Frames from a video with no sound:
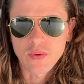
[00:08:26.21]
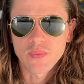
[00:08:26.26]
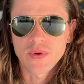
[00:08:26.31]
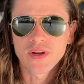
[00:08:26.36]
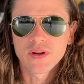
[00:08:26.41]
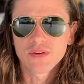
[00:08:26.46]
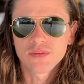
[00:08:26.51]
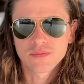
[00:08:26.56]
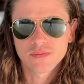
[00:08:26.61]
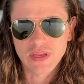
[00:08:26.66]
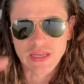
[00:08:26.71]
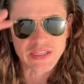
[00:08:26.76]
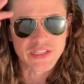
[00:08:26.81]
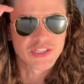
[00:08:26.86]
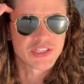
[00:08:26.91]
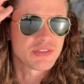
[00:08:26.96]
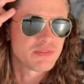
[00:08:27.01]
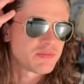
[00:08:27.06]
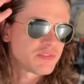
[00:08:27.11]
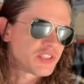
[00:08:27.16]
We don't, as
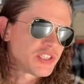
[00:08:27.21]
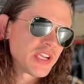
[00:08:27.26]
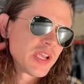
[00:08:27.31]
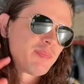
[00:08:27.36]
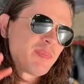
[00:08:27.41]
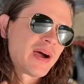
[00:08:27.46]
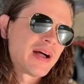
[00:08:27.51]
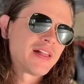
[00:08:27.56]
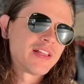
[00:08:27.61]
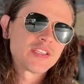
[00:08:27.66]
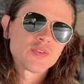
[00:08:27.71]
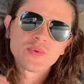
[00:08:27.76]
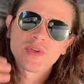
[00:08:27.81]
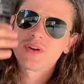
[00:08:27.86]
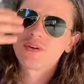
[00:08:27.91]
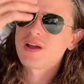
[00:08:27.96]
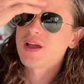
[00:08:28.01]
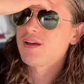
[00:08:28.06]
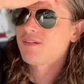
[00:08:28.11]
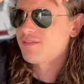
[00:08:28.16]
GA pilots, we
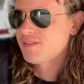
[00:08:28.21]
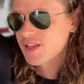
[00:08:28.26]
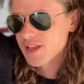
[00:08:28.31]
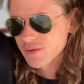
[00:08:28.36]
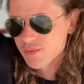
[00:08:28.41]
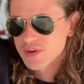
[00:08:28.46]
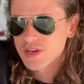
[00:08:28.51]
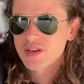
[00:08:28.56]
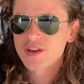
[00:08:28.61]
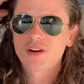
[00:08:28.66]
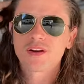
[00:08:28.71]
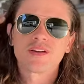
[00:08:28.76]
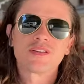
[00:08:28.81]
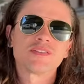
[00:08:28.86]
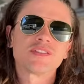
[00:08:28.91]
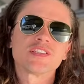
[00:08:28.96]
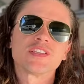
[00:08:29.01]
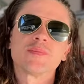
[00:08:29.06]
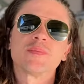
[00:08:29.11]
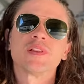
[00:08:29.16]
don't have like
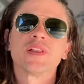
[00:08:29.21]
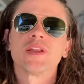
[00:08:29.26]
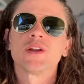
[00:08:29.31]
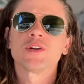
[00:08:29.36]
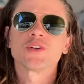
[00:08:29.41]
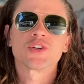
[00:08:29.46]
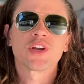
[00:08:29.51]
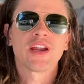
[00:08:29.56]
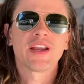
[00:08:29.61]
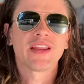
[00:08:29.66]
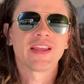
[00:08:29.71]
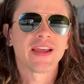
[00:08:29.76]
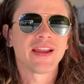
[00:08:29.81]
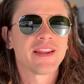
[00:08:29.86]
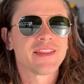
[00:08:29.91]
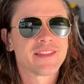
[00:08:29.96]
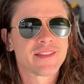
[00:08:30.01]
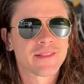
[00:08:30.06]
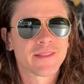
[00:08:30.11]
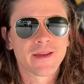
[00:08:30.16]
recurrent simulator training,
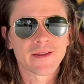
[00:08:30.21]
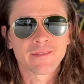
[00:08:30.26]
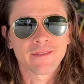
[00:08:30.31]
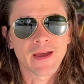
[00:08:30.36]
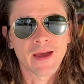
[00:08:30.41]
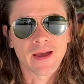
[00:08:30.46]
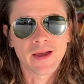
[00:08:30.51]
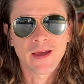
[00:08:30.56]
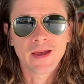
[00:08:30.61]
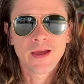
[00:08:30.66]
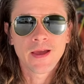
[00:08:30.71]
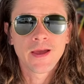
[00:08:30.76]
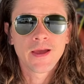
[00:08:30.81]
anything like that.